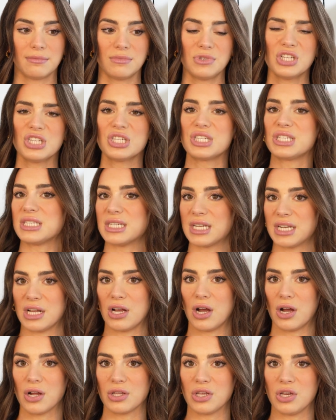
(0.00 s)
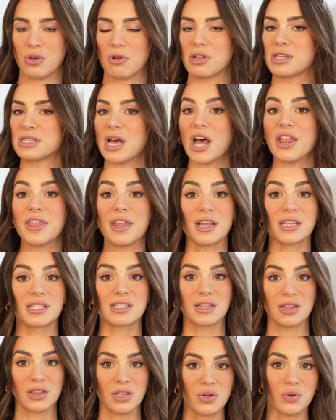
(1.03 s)
just sitting on you. It's not that it's
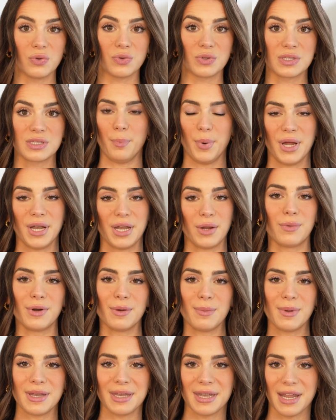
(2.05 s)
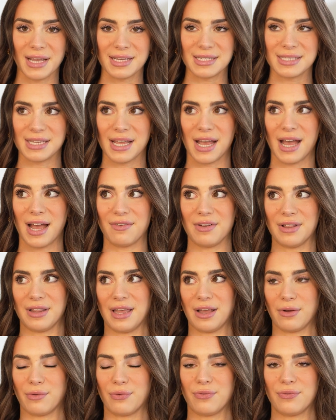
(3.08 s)
loose, but it would have been nice to have it
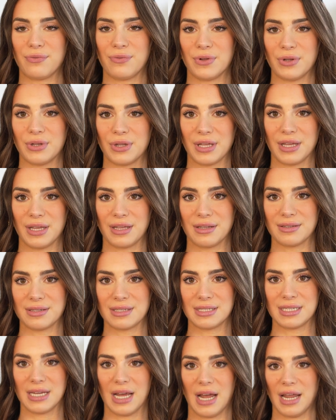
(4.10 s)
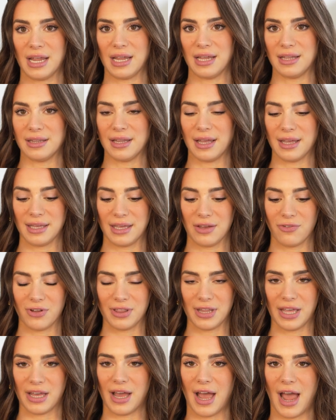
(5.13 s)
like fully tight, like giving
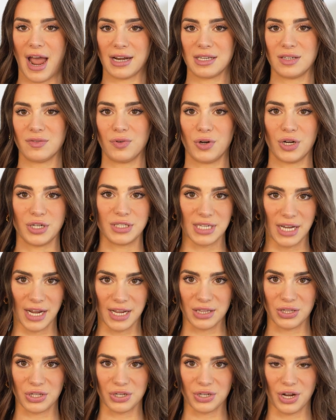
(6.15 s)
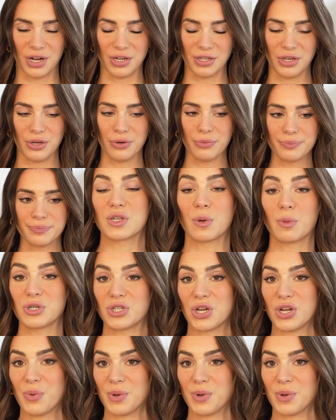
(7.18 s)
that activewear tight look on you. So I'm gonna show you